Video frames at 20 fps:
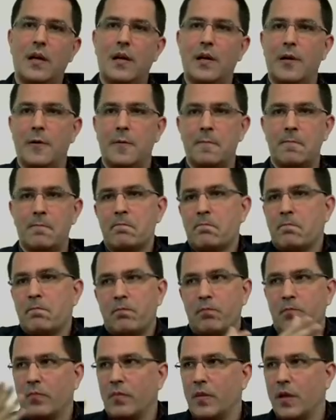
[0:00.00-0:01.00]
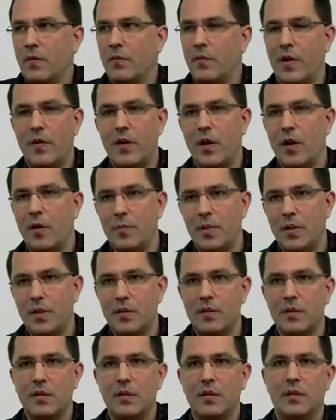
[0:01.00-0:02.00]
are very
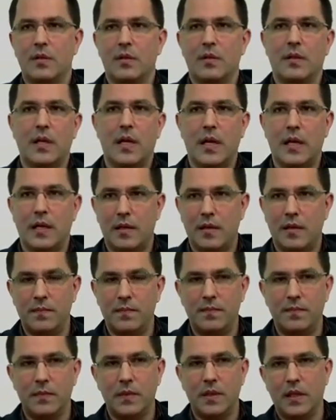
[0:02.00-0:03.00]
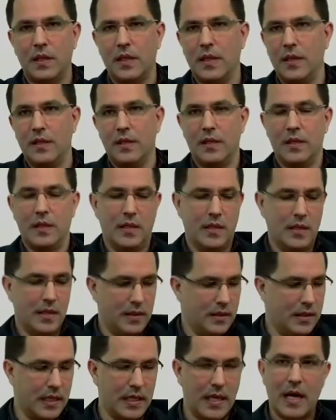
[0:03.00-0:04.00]
obvious, like the,
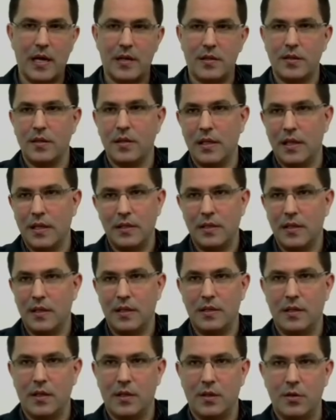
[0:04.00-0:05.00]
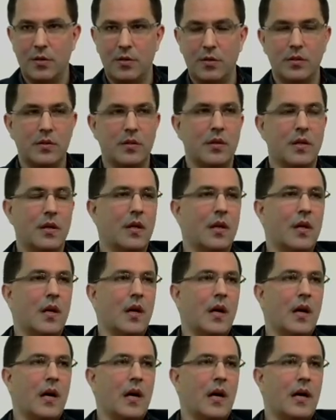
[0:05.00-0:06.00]
the gasoline, the, the crude,
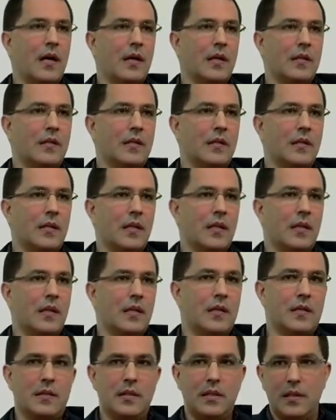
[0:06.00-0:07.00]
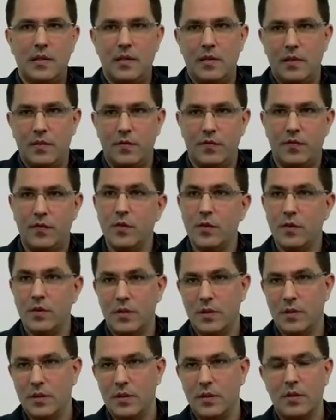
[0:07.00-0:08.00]
and uh, the food
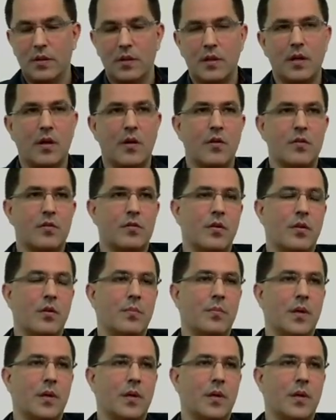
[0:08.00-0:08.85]
also,